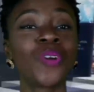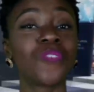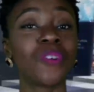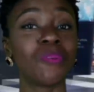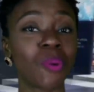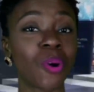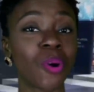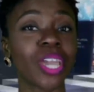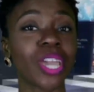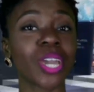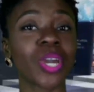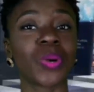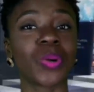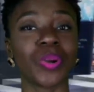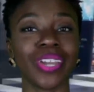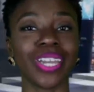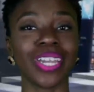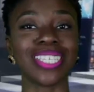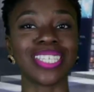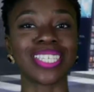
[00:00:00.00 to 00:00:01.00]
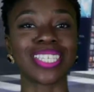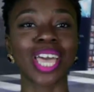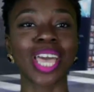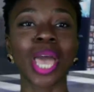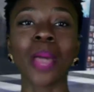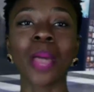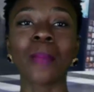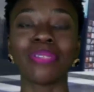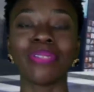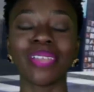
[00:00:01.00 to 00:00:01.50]
For more inquiries,
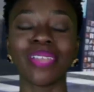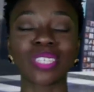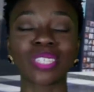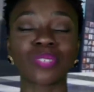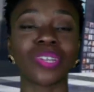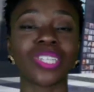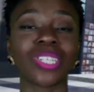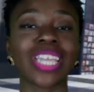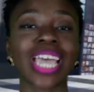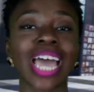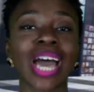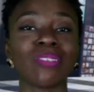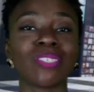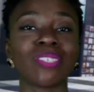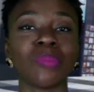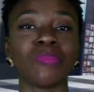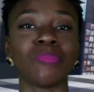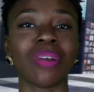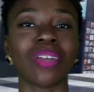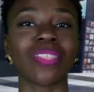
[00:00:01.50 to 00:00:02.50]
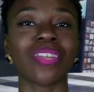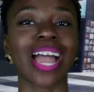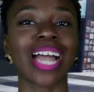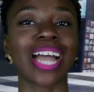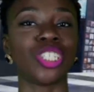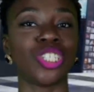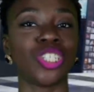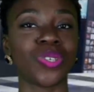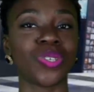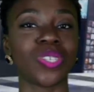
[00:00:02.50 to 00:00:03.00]
please reach out to Brother
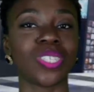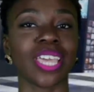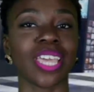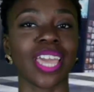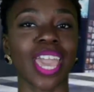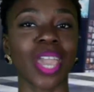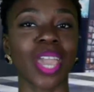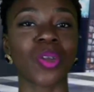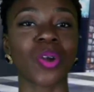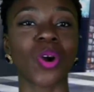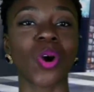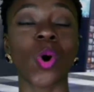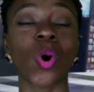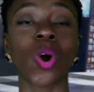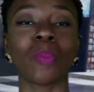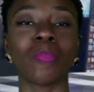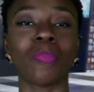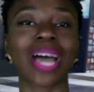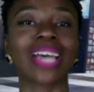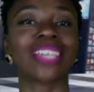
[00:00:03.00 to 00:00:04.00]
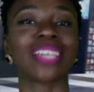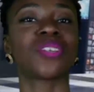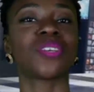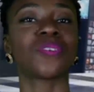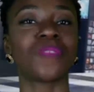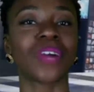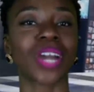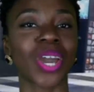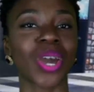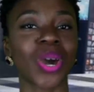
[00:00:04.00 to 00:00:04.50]
Ajuzier or Pastor
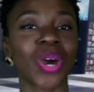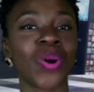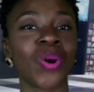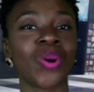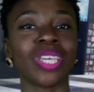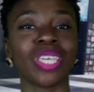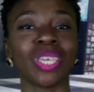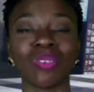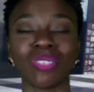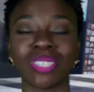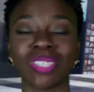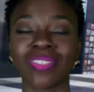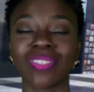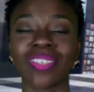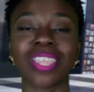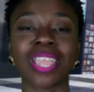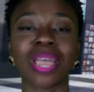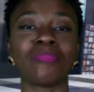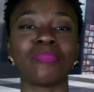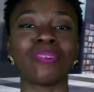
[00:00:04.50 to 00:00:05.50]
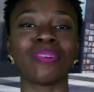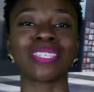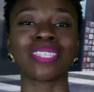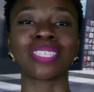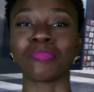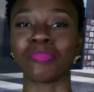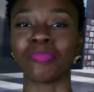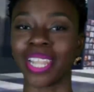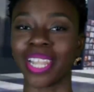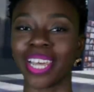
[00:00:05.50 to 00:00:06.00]
Foucault using the numbers
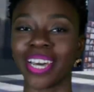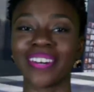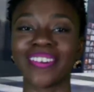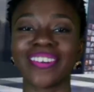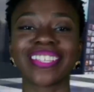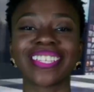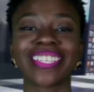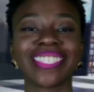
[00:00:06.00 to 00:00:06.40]
below.